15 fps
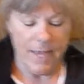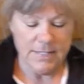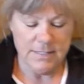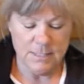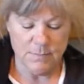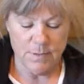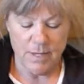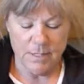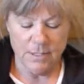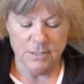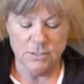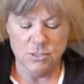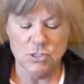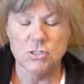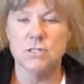elastic band
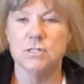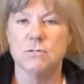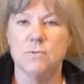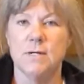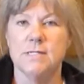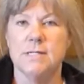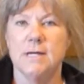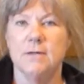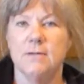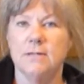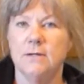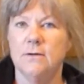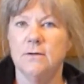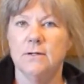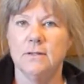and it just sits right down in
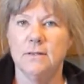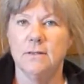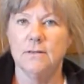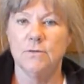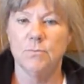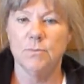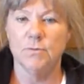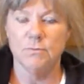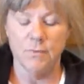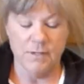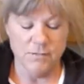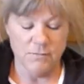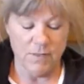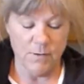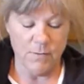there, and you put
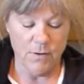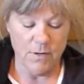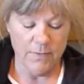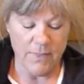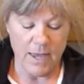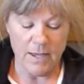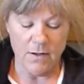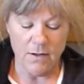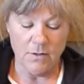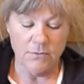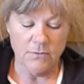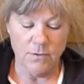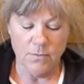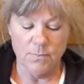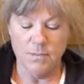rice flour on that
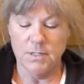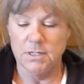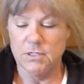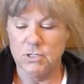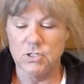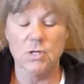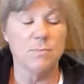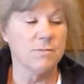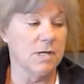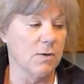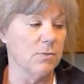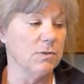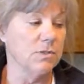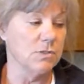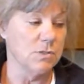also, but it just comes
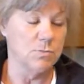out with a